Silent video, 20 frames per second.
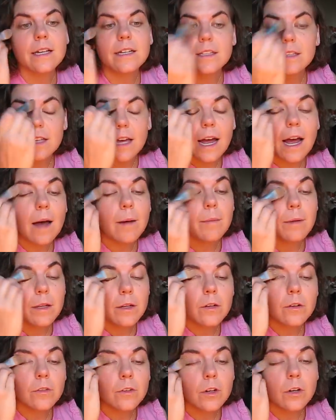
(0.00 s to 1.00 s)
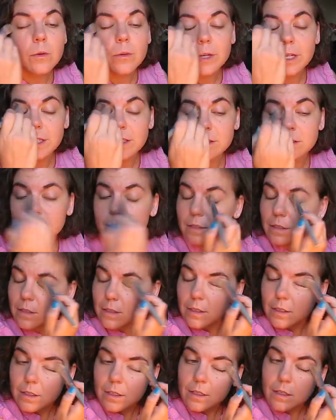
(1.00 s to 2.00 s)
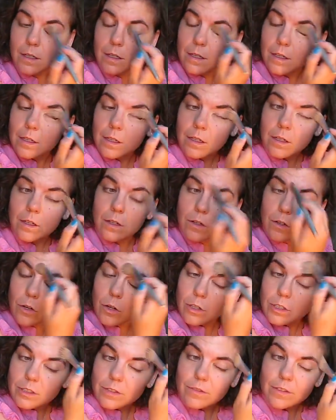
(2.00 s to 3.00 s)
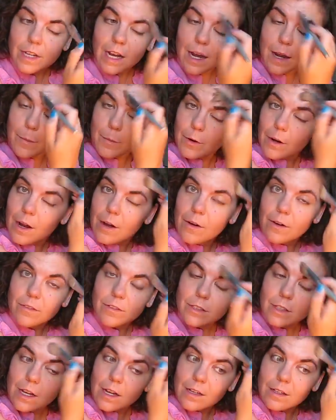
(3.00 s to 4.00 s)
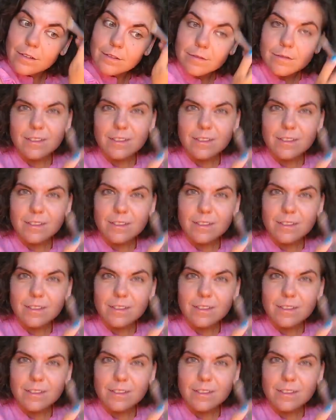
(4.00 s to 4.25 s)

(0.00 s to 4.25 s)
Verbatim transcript: the habit over a week's course of time, or however long.